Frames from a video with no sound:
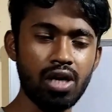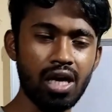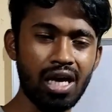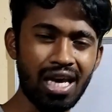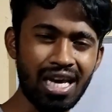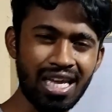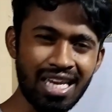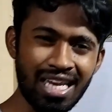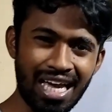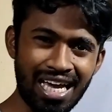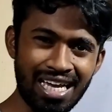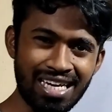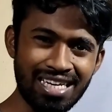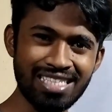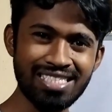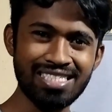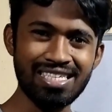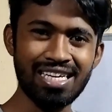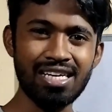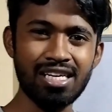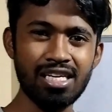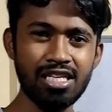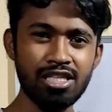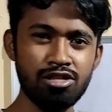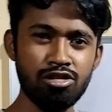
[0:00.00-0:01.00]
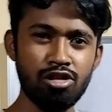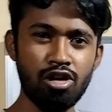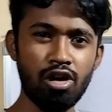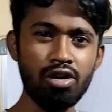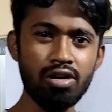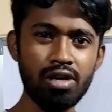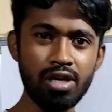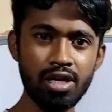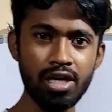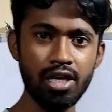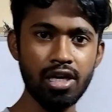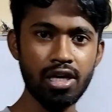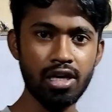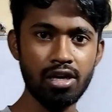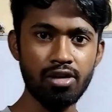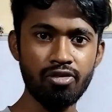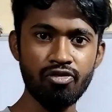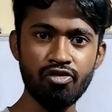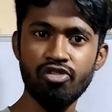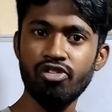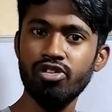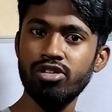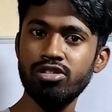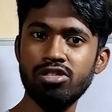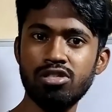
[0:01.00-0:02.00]
Okay, in any sentence, not
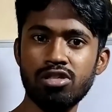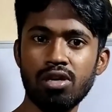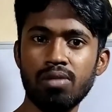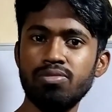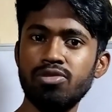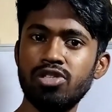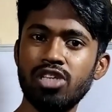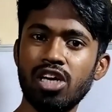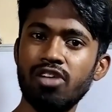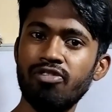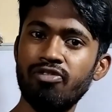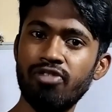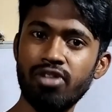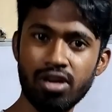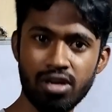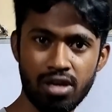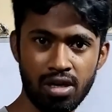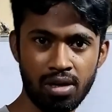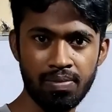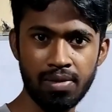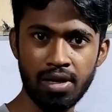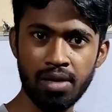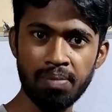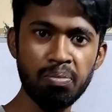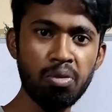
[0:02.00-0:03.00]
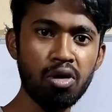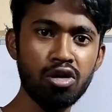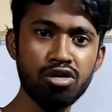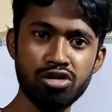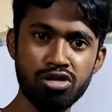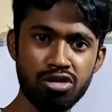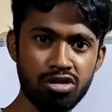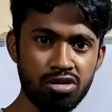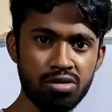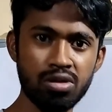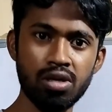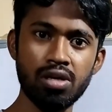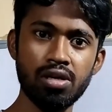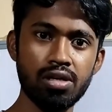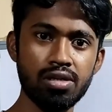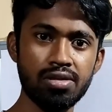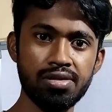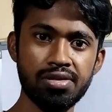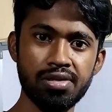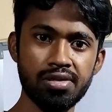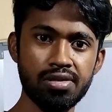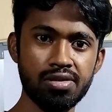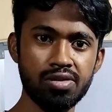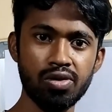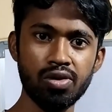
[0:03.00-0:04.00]
here, first subject will come in positive
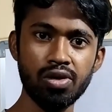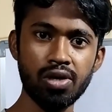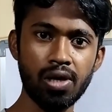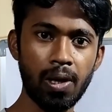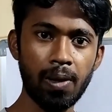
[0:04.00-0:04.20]
sentences.